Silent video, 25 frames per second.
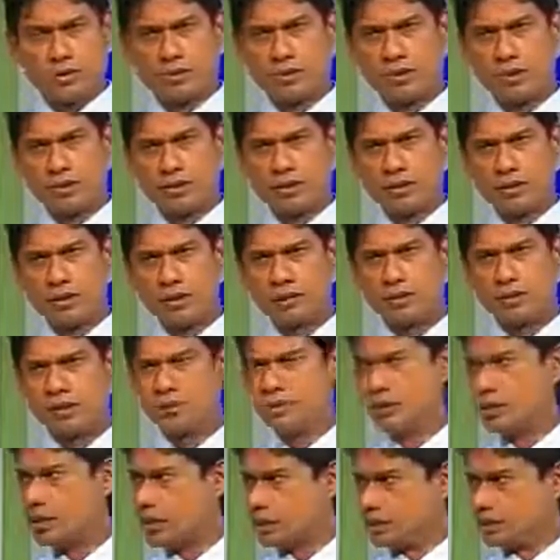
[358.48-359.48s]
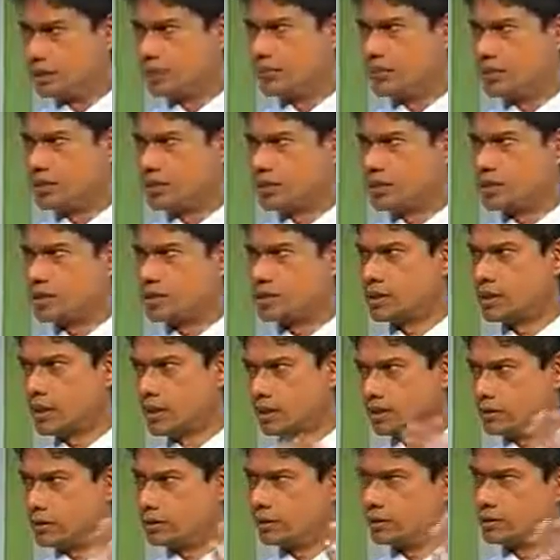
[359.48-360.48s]
or in the duodenum, which is
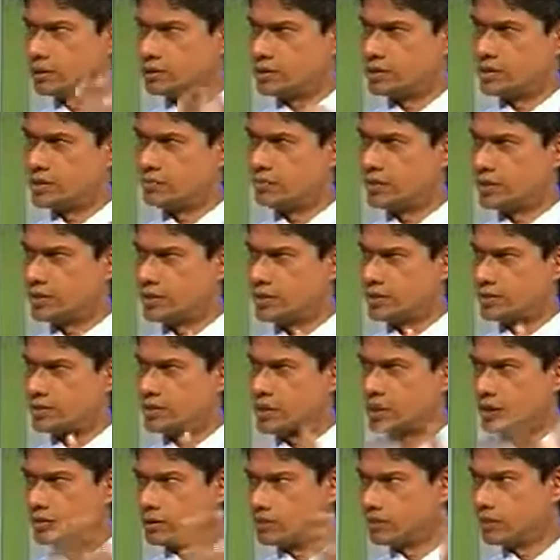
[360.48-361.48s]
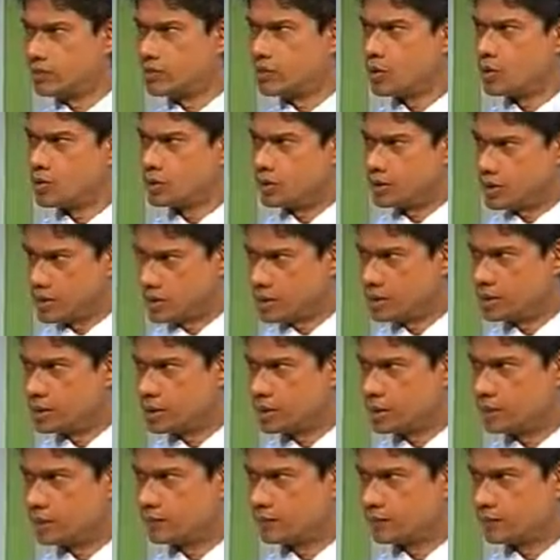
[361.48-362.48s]
like the first part of the small
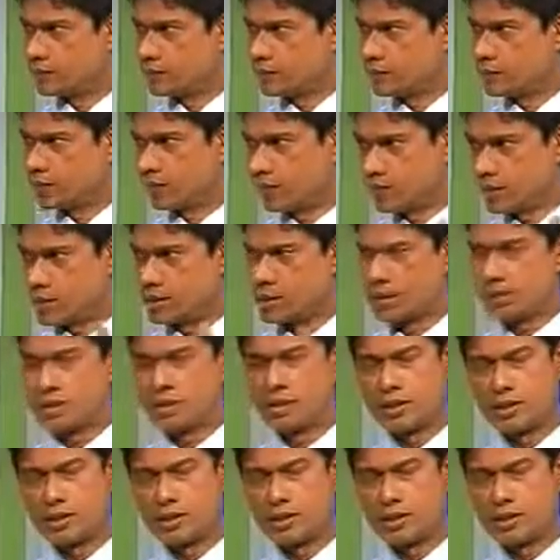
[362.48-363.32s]
intestine, first and